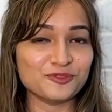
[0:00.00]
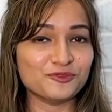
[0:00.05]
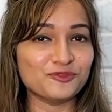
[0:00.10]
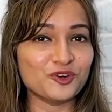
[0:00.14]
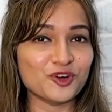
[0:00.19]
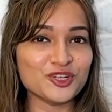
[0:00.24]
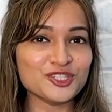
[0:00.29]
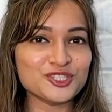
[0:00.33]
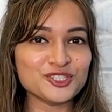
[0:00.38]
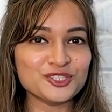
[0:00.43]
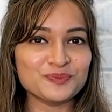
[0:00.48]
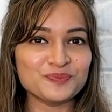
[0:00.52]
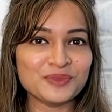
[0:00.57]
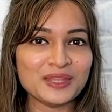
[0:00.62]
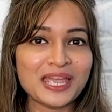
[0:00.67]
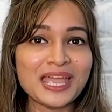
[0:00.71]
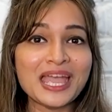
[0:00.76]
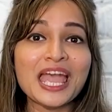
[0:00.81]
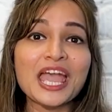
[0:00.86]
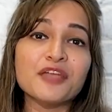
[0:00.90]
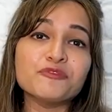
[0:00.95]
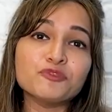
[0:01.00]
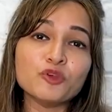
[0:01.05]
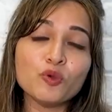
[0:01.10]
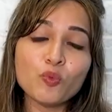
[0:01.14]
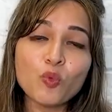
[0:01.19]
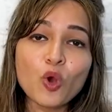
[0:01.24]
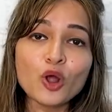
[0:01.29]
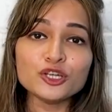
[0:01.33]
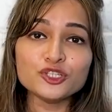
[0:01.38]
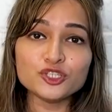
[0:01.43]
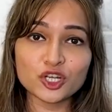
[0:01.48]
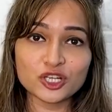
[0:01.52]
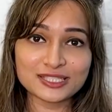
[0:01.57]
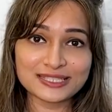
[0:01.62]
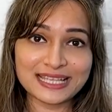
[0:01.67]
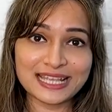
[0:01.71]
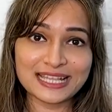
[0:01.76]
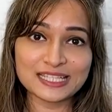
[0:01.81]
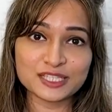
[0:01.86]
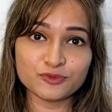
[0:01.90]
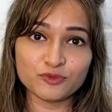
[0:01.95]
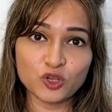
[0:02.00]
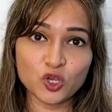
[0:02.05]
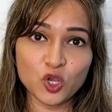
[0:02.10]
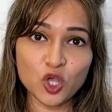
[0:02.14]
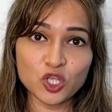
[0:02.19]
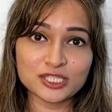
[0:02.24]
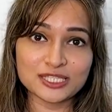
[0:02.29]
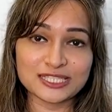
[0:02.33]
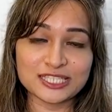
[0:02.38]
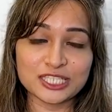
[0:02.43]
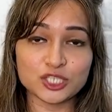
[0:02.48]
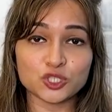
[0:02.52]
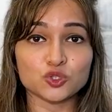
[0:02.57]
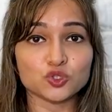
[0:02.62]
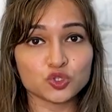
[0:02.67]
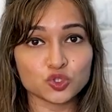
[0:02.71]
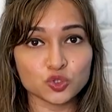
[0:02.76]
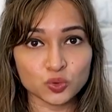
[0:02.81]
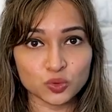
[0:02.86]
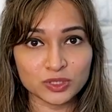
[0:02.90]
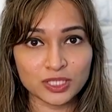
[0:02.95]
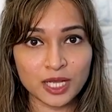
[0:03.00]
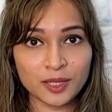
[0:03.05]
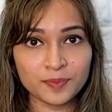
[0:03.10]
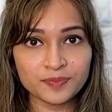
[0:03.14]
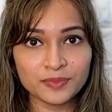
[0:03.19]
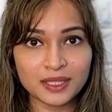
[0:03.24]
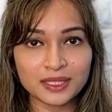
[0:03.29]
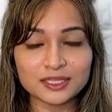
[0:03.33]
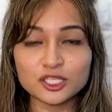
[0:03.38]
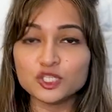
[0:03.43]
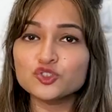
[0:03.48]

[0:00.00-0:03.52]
First, if you want your sales velocity to shoot up,